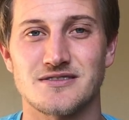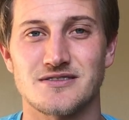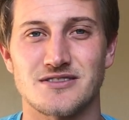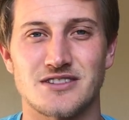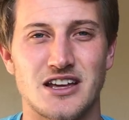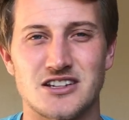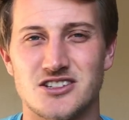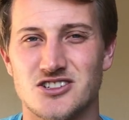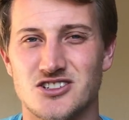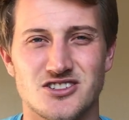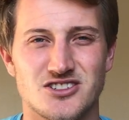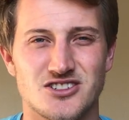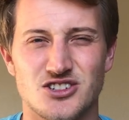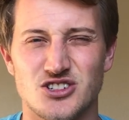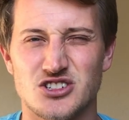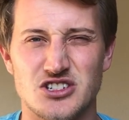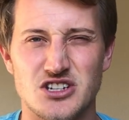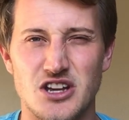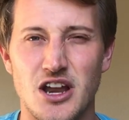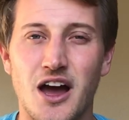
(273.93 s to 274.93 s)
That's
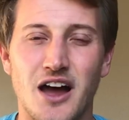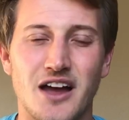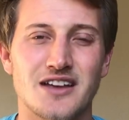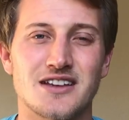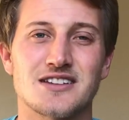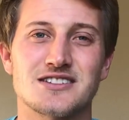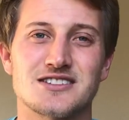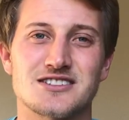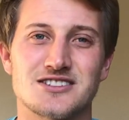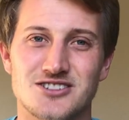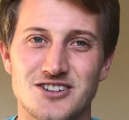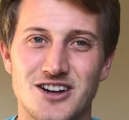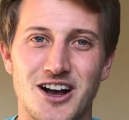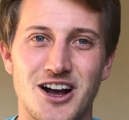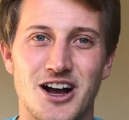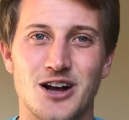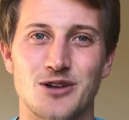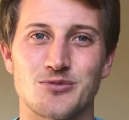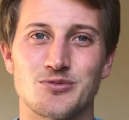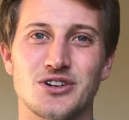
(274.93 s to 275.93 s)
just not his
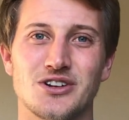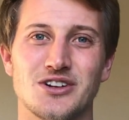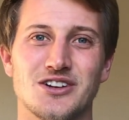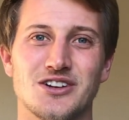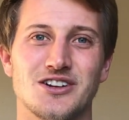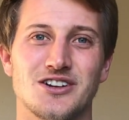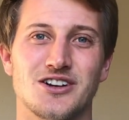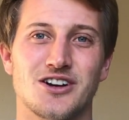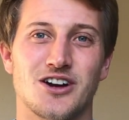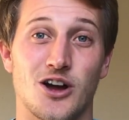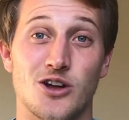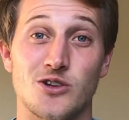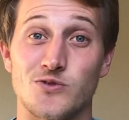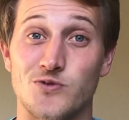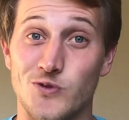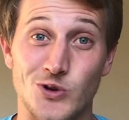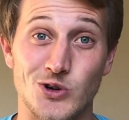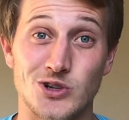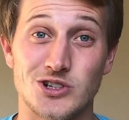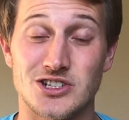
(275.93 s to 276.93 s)
job,
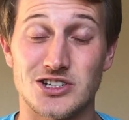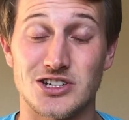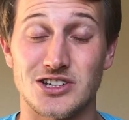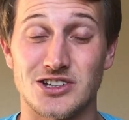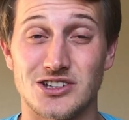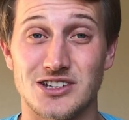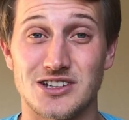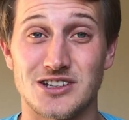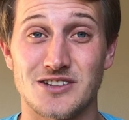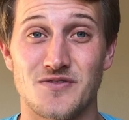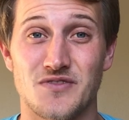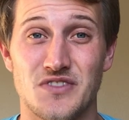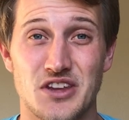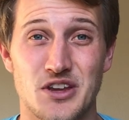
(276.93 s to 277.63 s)
unfortunately.